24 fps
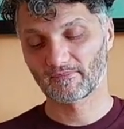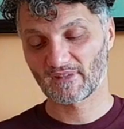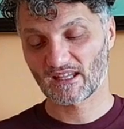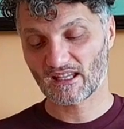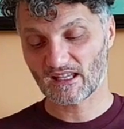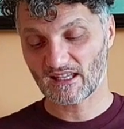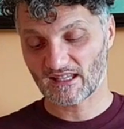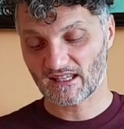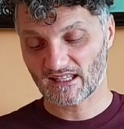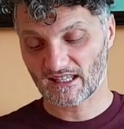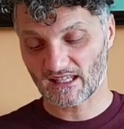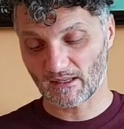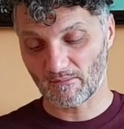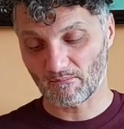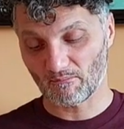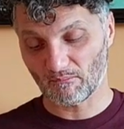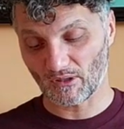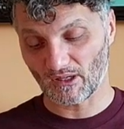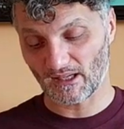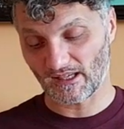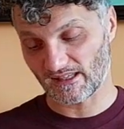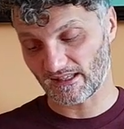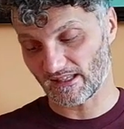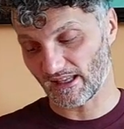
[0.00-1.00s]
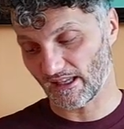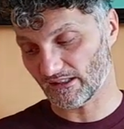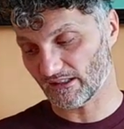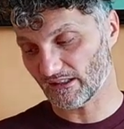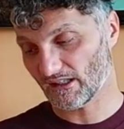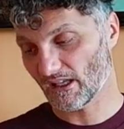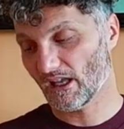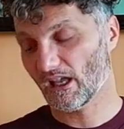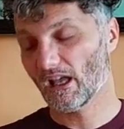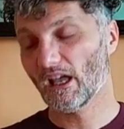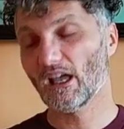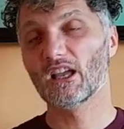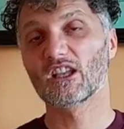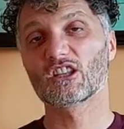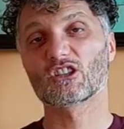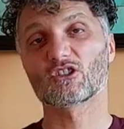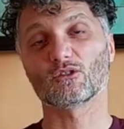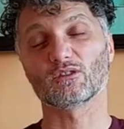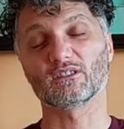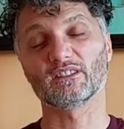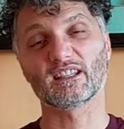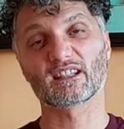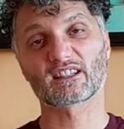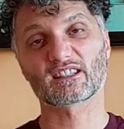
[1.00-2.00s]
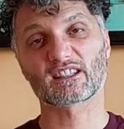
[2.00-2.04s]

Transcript: Simple as that. So dear